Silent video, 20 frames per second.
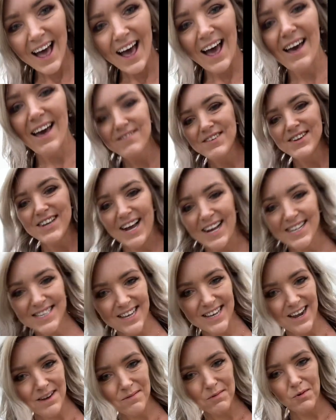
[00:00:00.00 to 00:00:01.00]
I have my dad's
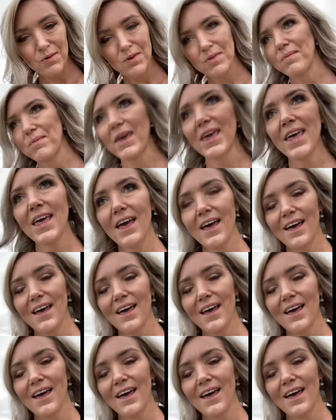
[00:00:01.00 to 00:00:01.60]
camera with me,